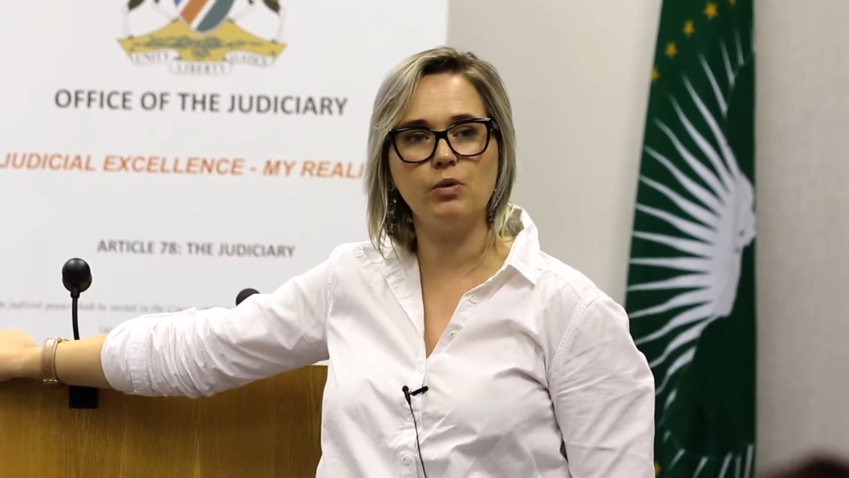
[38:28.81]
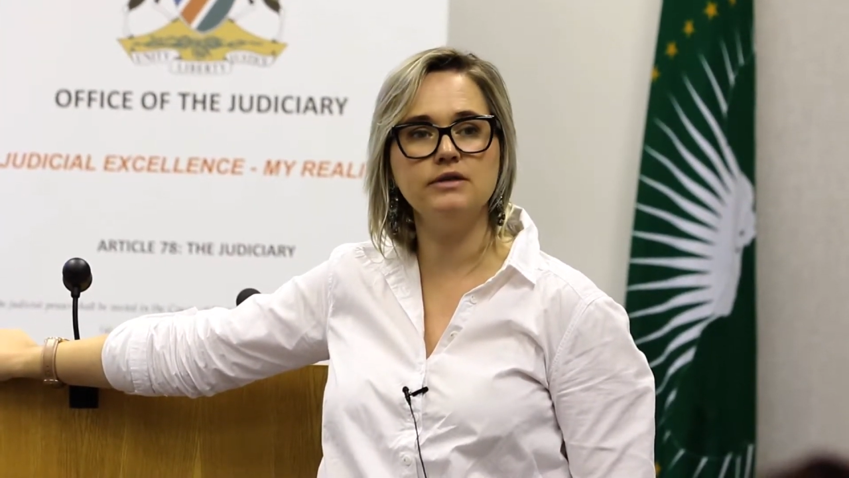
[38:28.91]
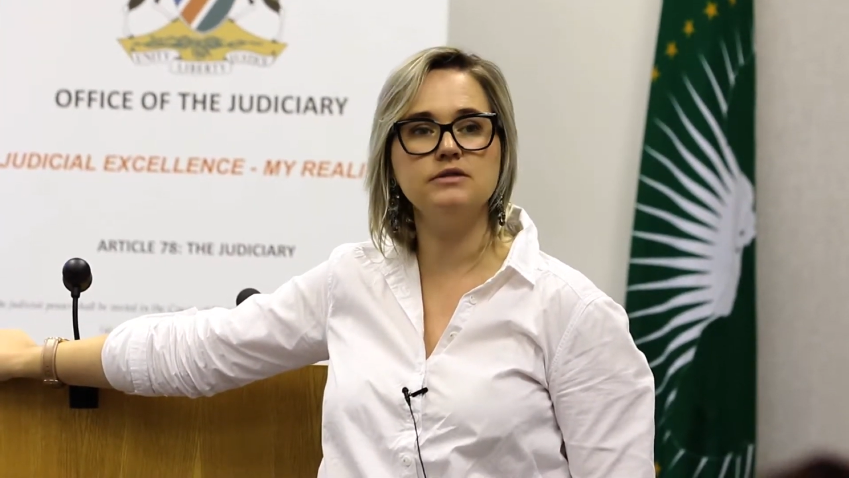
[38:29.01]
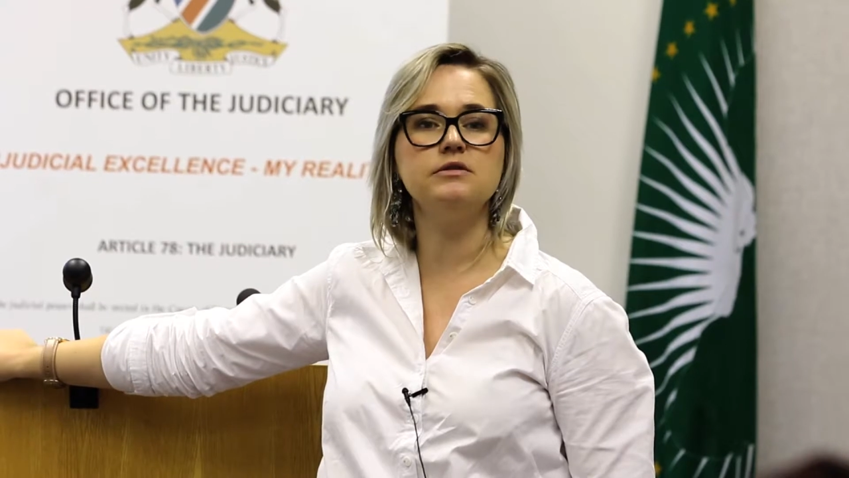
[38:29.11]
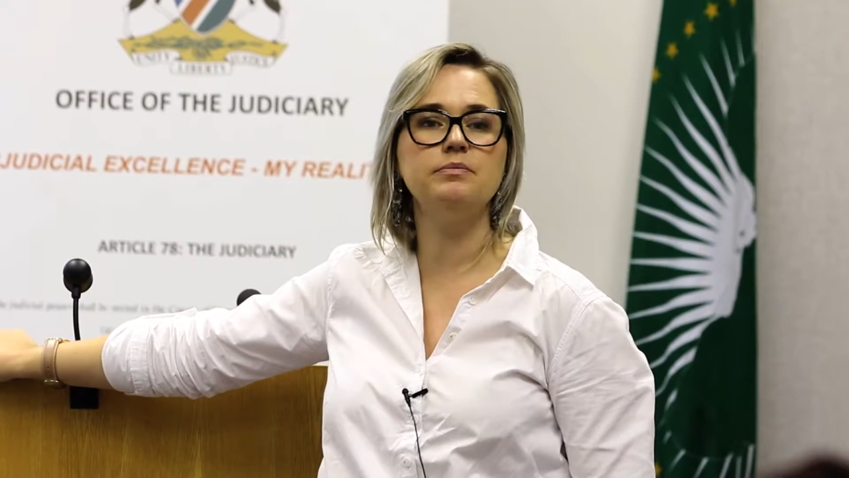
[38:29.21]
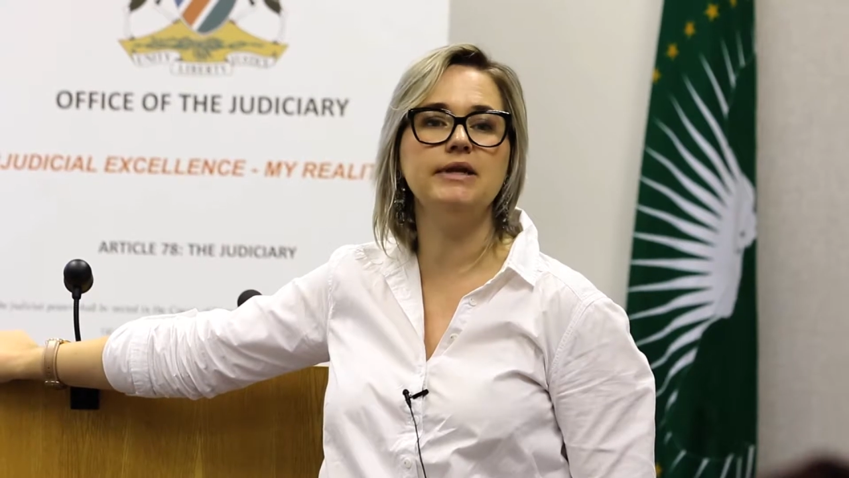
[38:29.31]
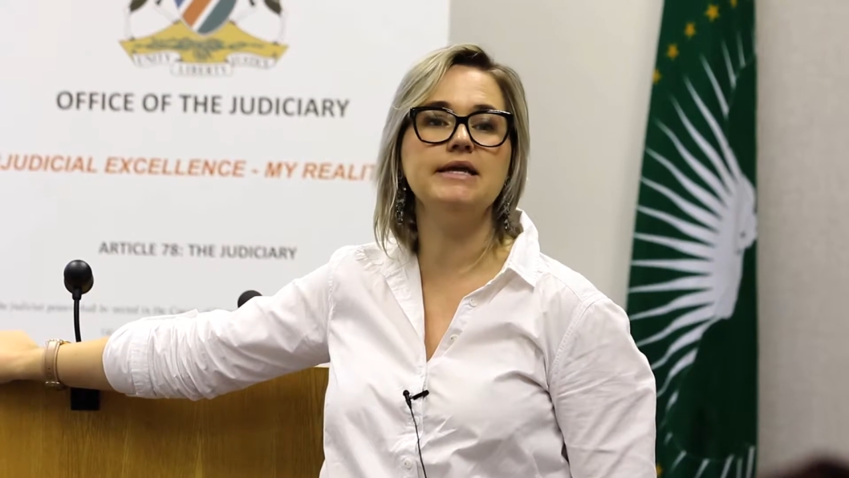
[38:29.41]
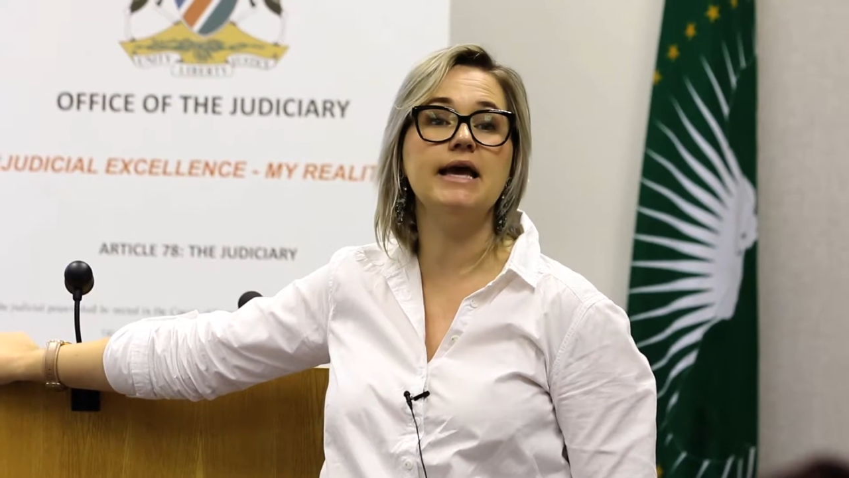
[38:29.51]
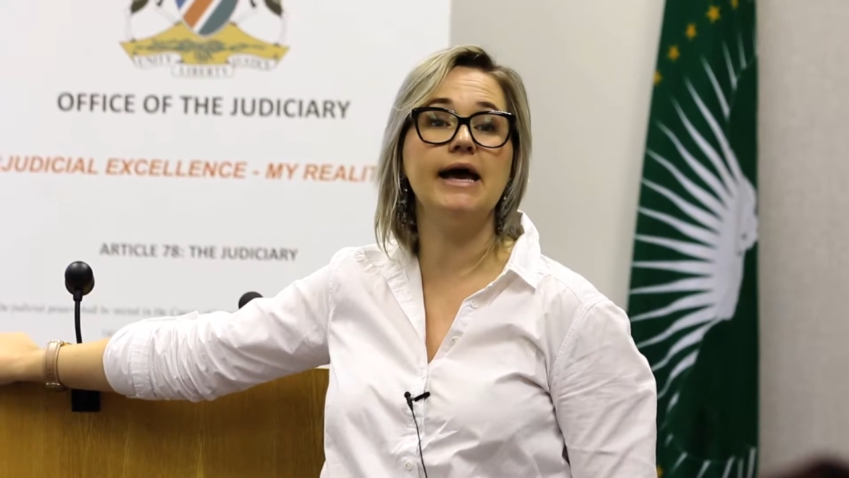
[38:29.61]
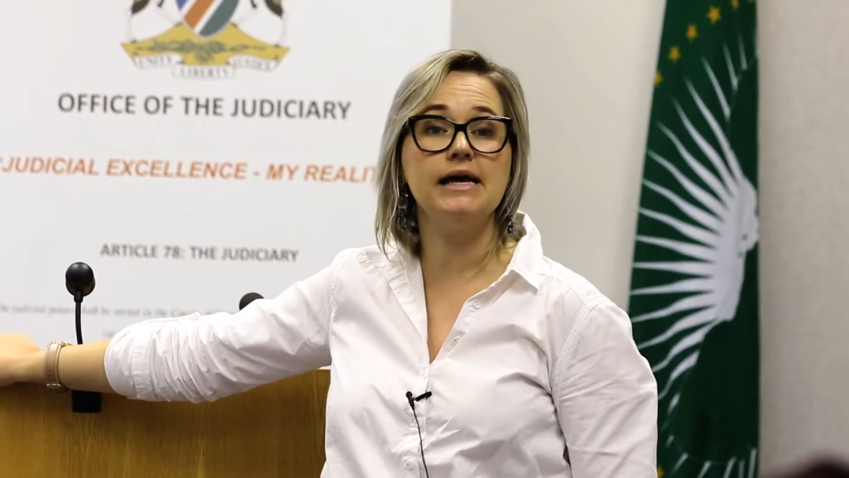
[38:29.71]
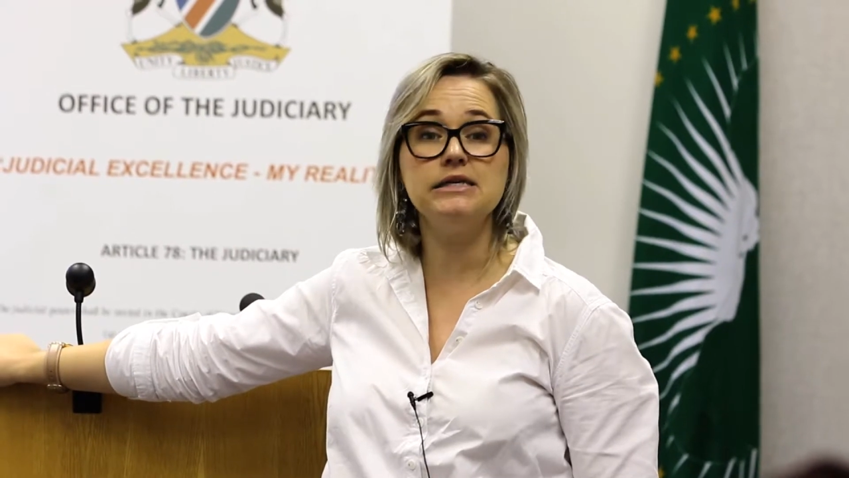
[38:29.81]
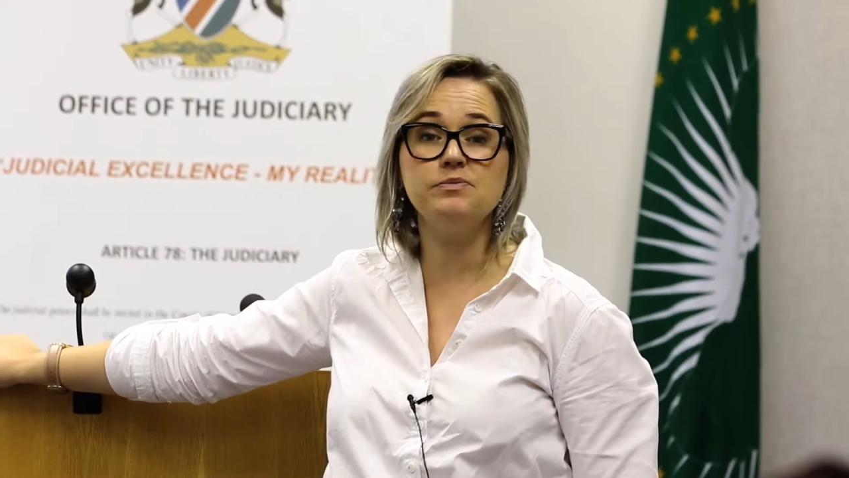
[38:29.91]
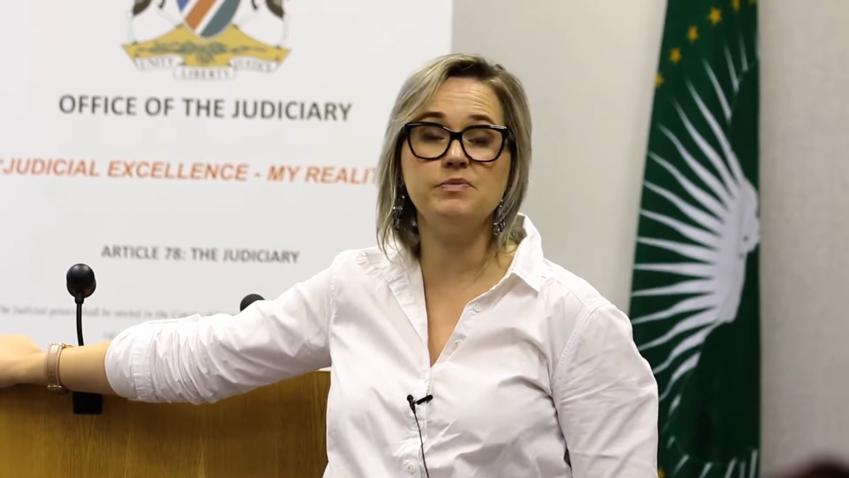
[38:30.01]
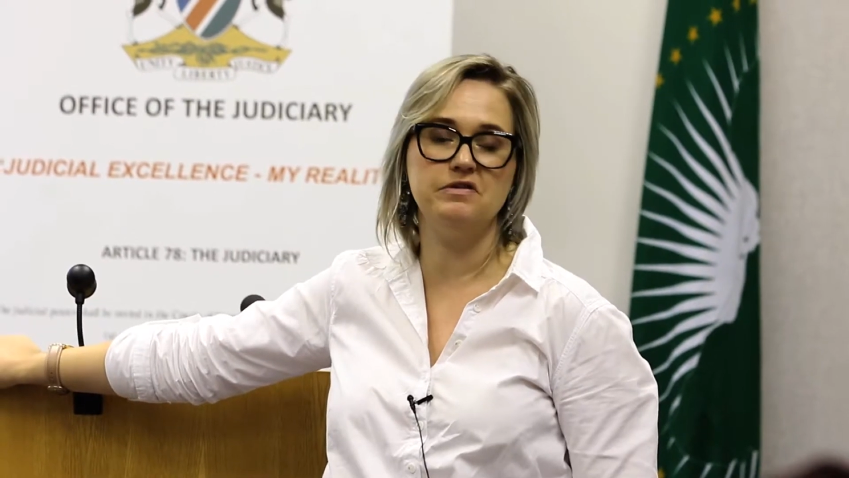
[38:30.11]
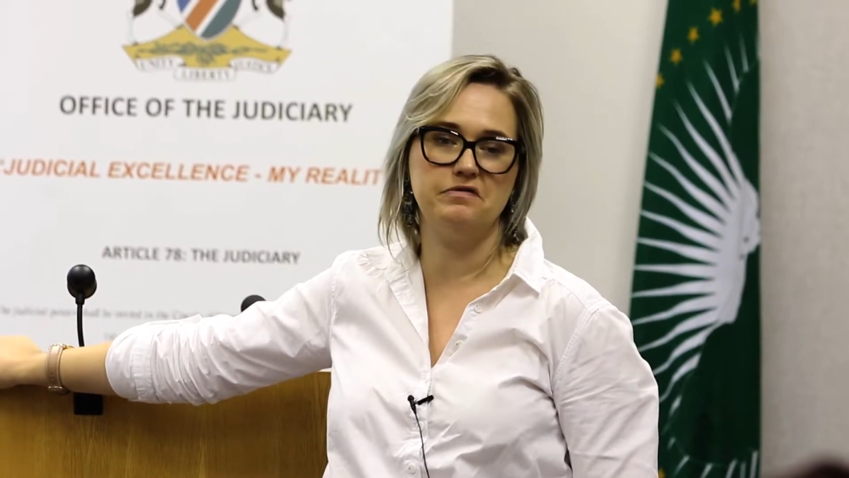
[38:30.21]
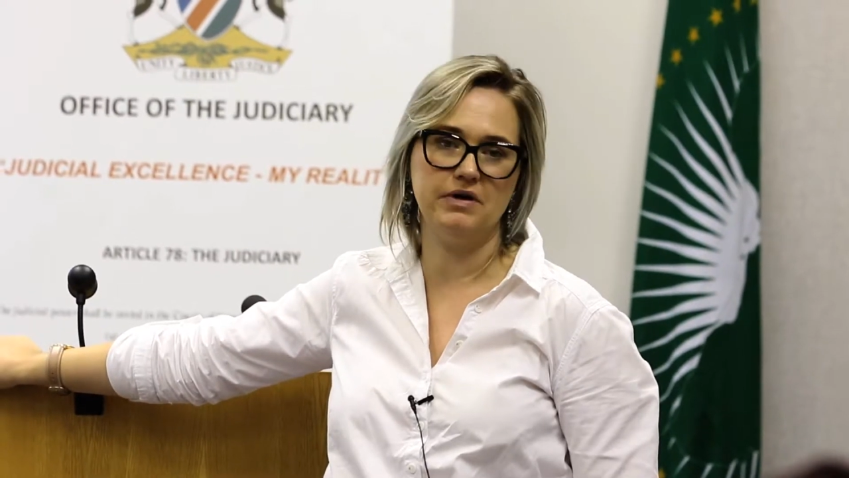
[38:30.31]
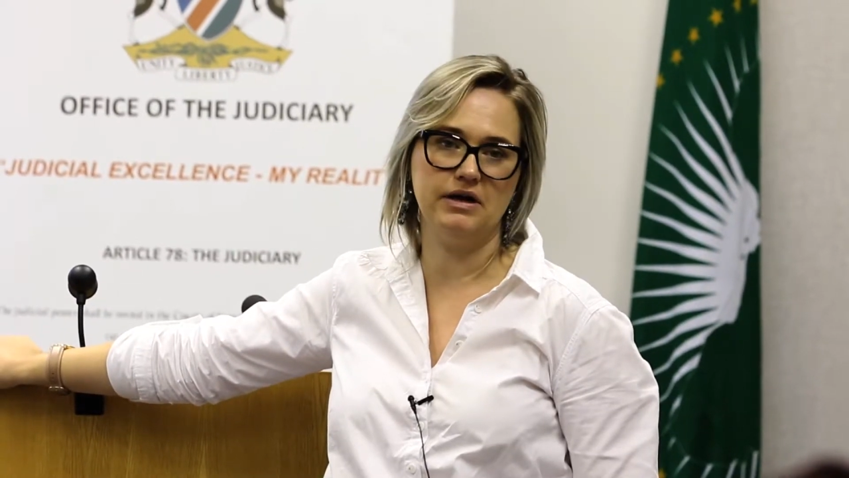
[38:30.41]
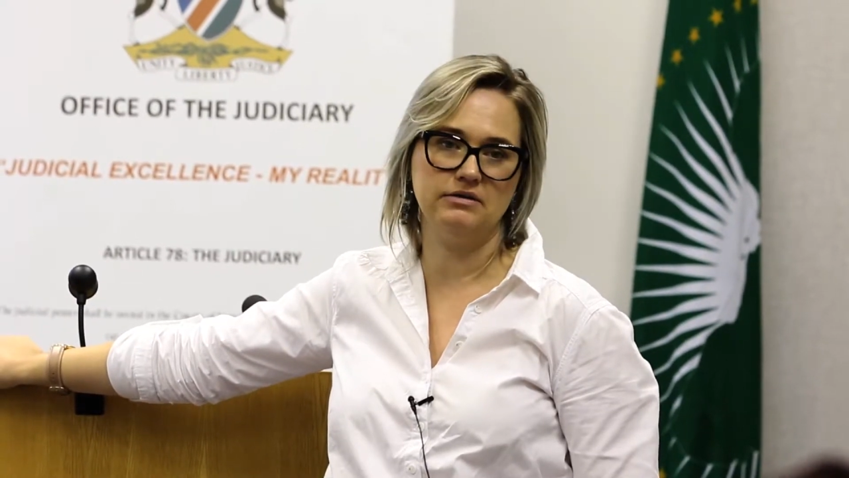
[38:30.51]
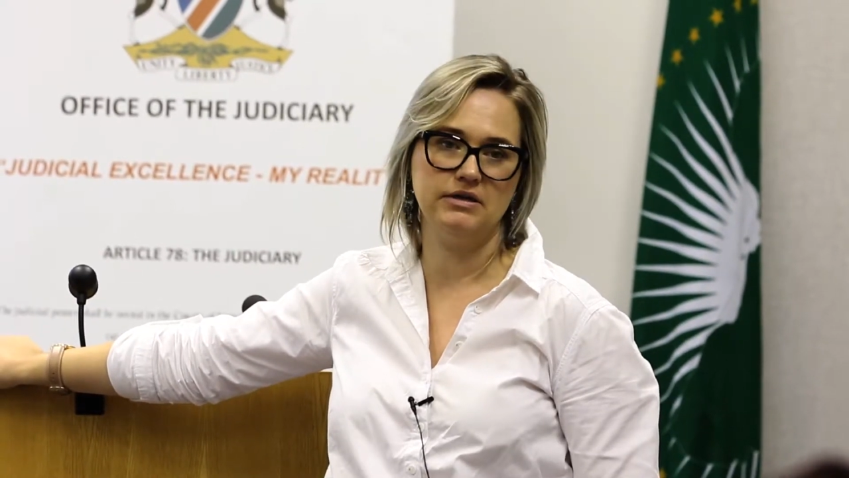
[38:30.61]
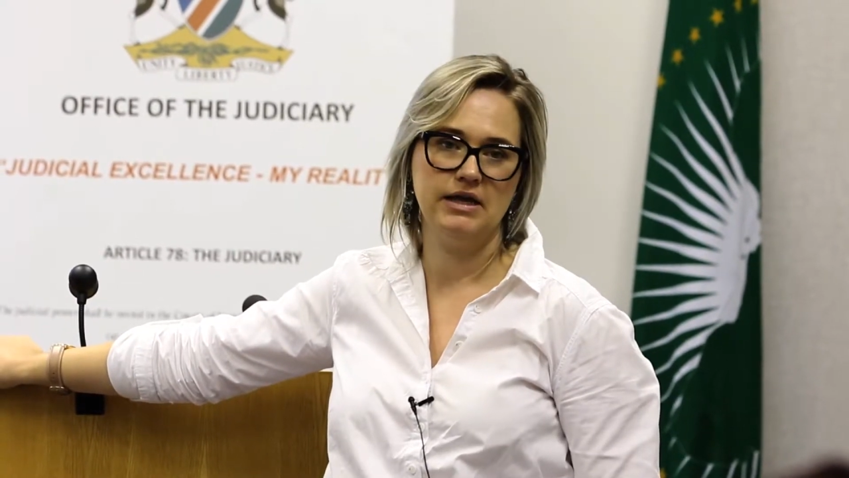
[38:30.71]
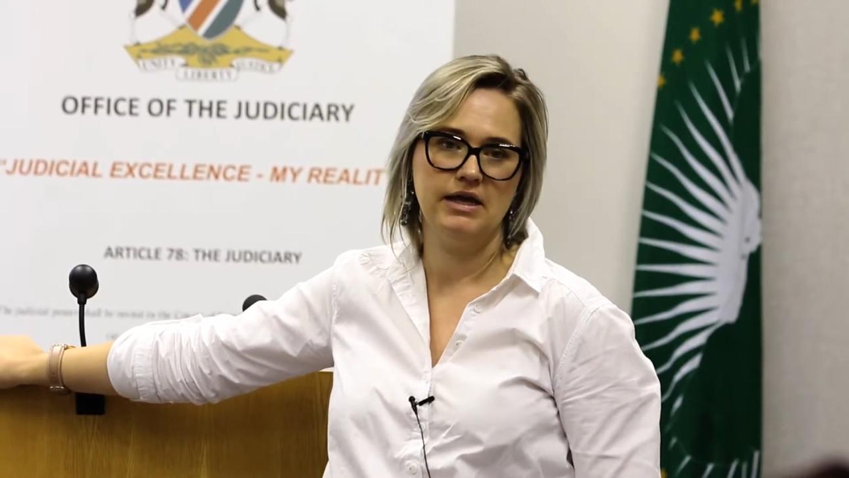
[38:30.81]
once the plea has been filed.